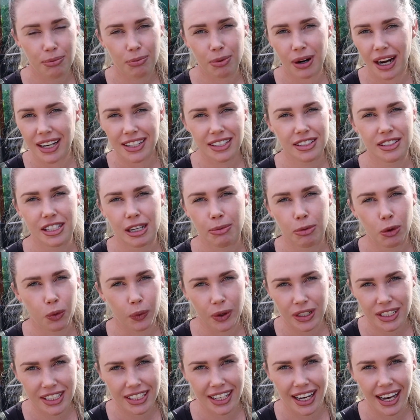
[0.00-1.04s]
brightens up a
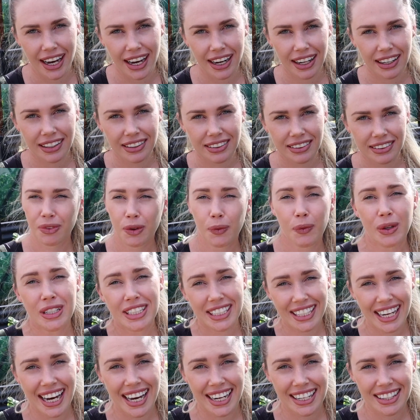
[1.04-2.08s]
winter garden.
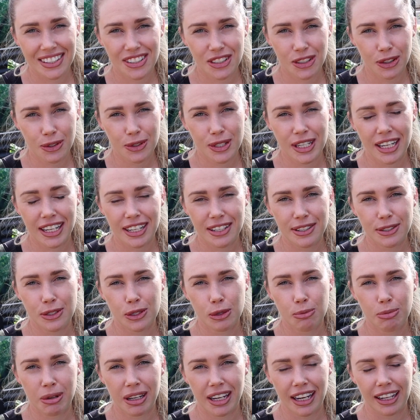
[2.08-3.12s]
Winter gardens do tend
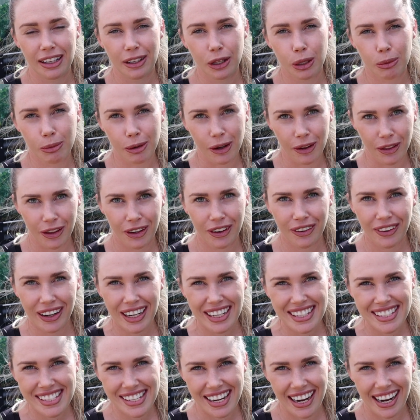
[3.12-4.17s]
to be a little bit on the
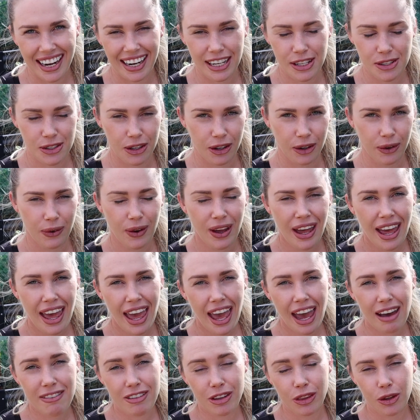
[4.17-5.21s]
green side, so
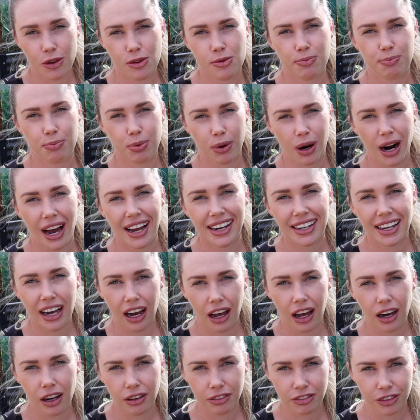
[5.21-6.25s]
having those bright,
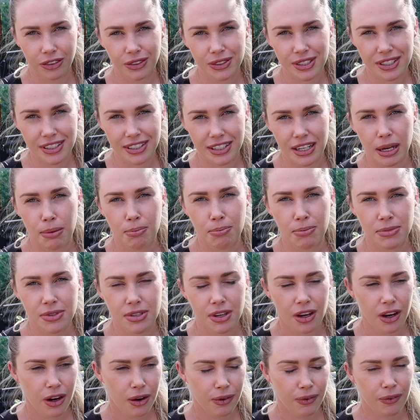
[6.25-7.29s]
colourful stems
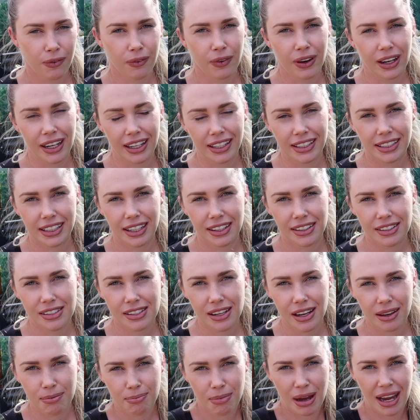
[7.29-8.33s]
really does
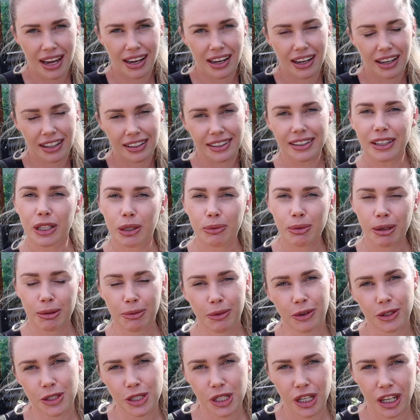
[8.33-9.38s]
make it a little bit
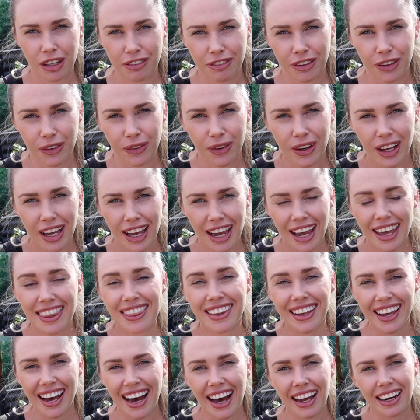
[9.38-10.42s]
more cheerful in
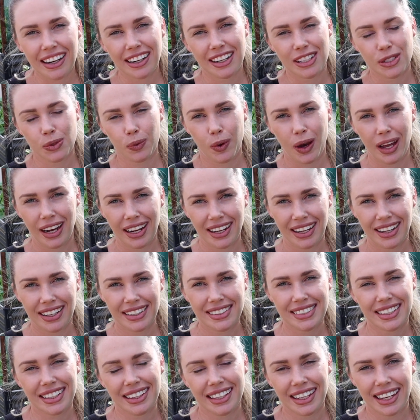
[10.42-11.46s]
the garden as well
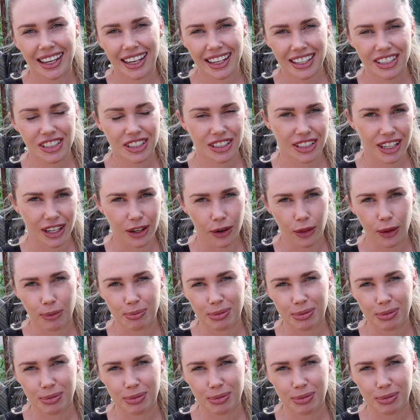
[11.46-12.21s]
as in the kitchen and on the